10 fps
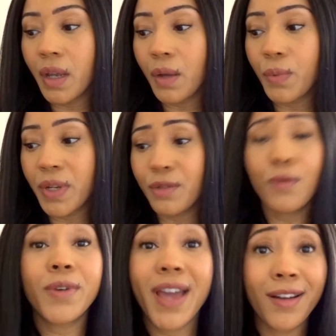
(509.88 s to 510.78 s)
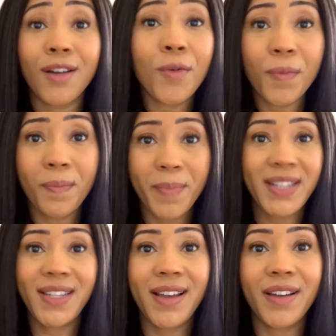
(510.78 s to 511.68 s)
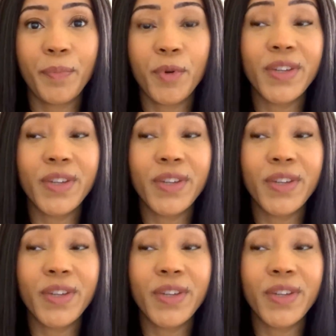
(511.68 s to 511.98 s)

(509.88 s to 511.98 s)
we'd all get along better. But